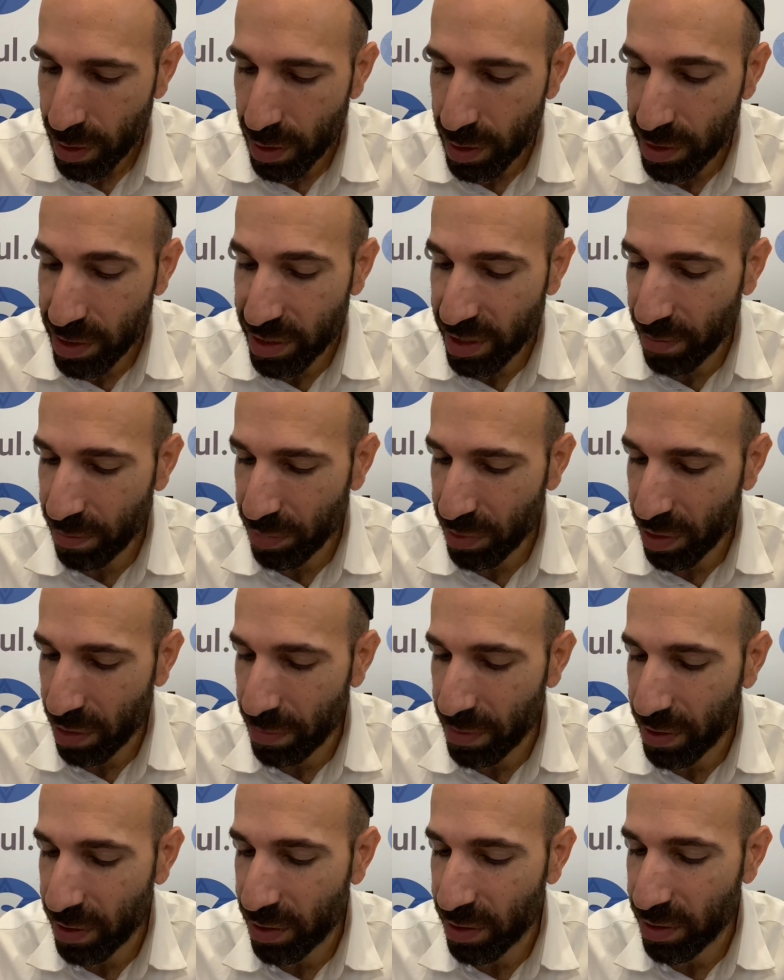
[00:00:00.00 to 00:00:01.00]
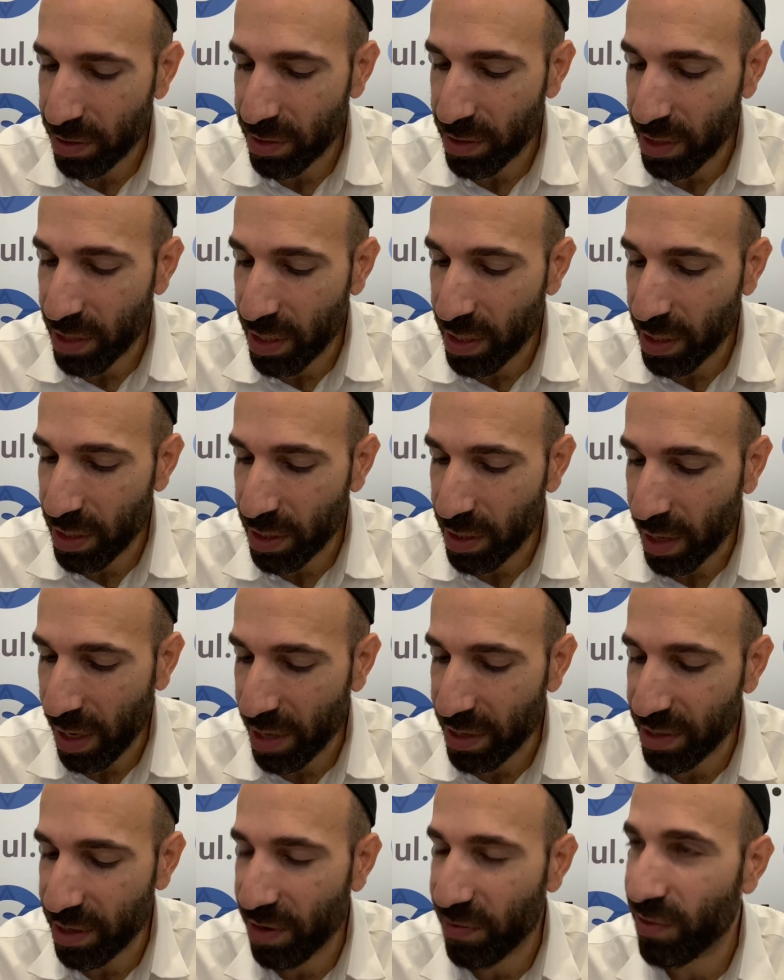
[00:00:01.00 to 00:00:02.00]
Simply because he
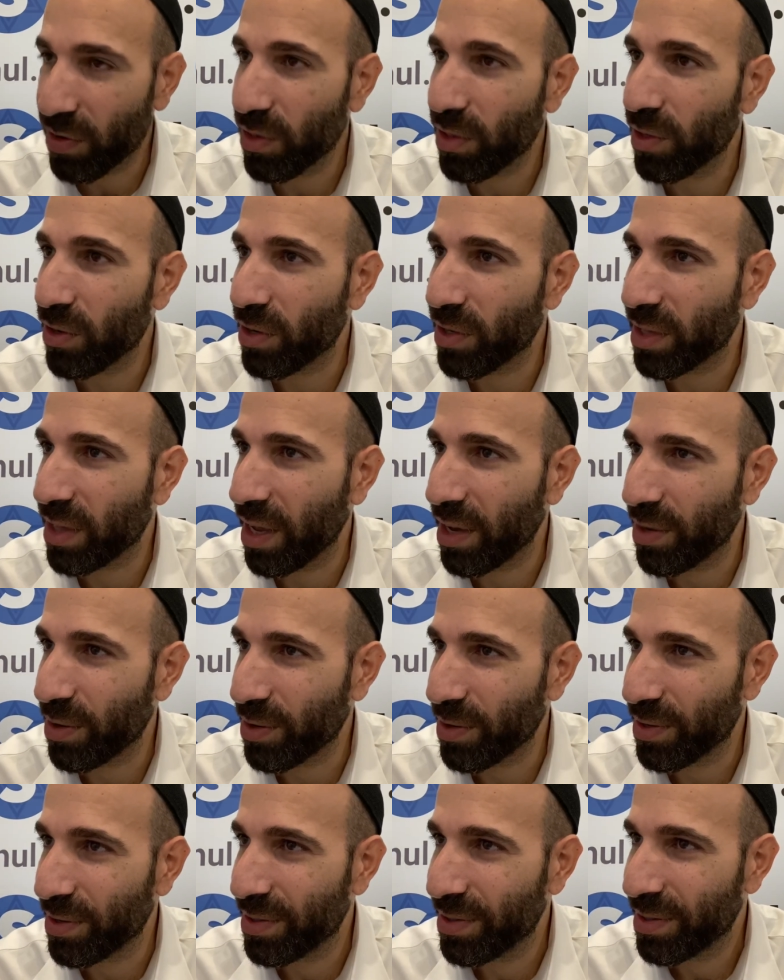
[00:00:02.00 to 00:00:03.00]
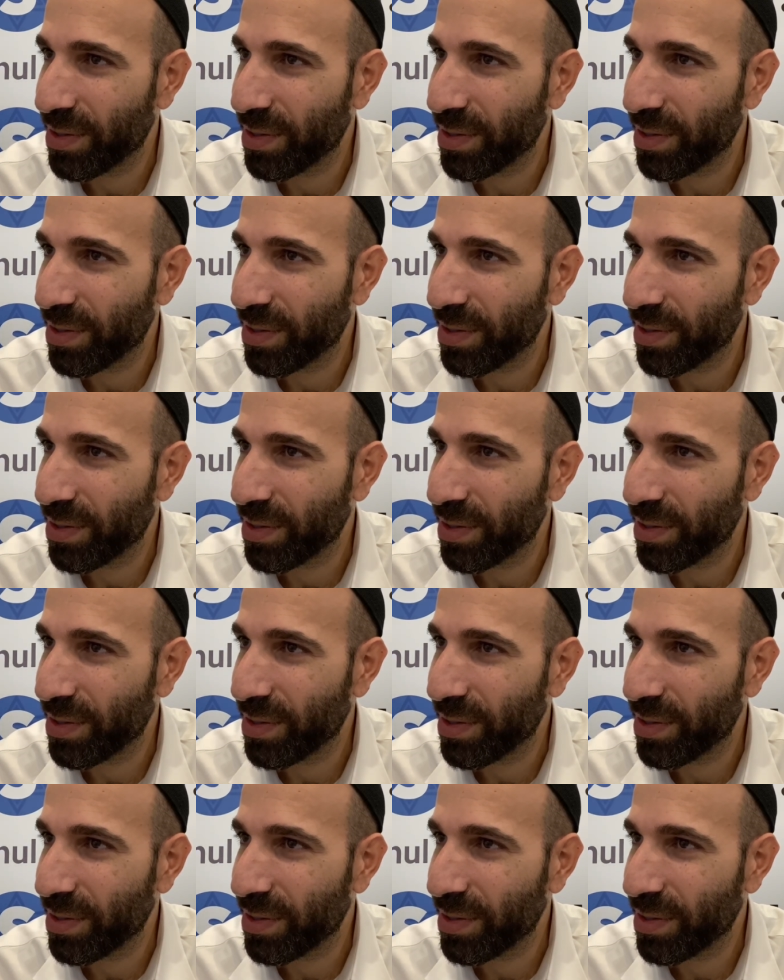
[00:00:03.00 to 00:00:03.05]
had never looked at her.